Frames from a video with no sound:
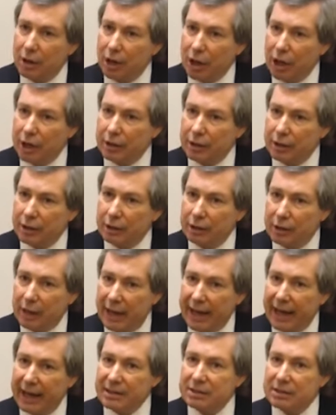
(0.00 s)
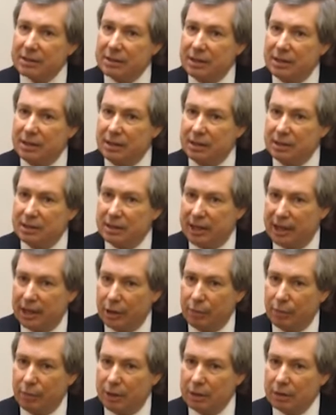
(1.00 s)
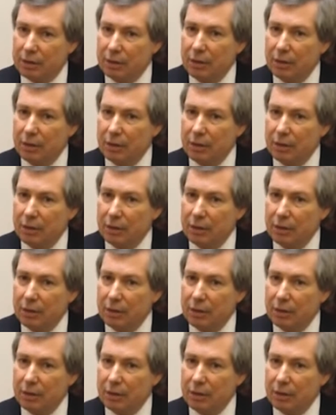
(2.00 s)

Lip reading: on a lasting settlement.